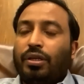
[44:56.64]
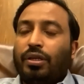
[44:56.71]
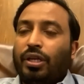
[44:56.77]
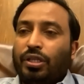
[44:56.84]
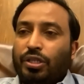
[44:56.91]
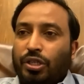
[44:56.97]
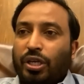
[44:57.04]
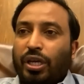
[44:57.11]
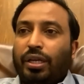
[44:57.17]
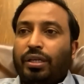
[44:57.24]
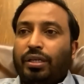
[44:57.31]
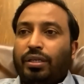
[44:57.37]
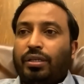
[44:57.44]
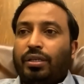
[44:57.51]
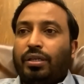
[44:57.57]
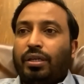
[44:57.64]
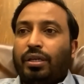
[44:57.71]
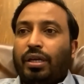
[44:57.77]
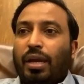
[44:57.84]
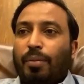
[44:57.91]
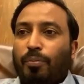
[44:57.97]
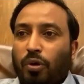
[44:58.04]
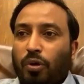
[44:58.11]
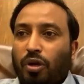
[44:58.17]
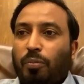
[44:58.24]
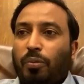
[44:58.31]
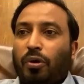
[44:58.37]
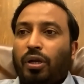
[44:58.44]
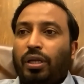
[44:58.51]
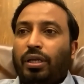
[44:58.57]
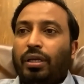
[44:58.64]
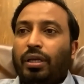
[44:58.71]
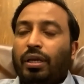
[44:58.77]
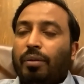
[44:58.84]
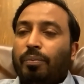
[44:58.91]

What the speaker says: a giant, a monopoly,